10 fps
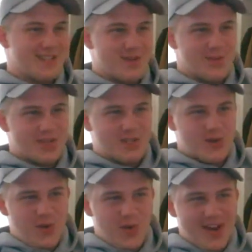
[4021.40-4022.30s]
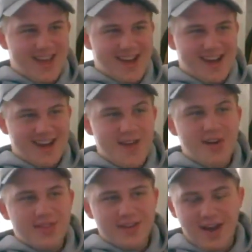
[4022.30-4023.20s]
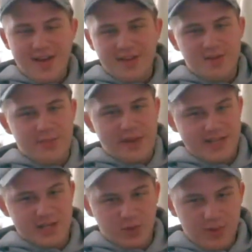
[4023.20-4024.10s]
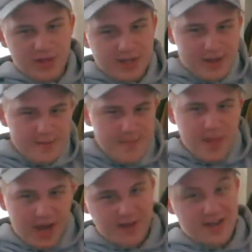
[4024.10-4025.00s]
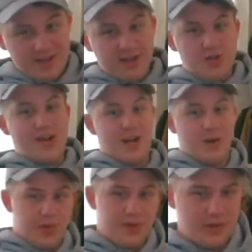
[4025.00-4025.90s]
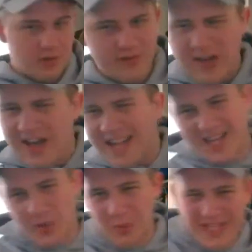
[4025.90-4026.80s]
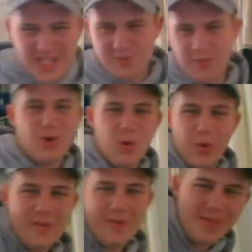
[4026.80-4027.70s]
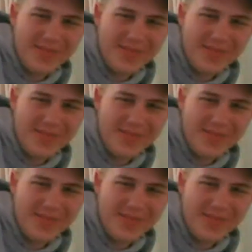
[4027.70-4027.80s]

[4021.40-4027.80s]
to you. But two, I thought the basses were really good. I thought the track had a really great groove, like a really small clip.